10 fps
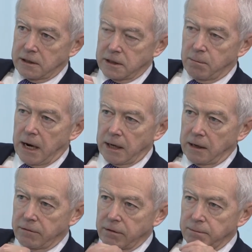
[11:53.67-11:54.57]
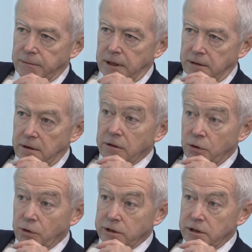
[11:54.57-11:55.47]
It's the backing from the
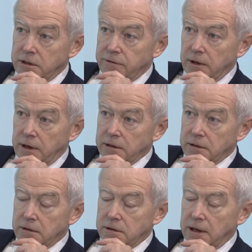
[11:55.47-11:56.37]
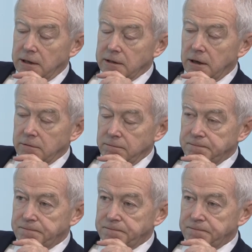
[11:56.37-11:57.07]
authorities, if you like, to get it done.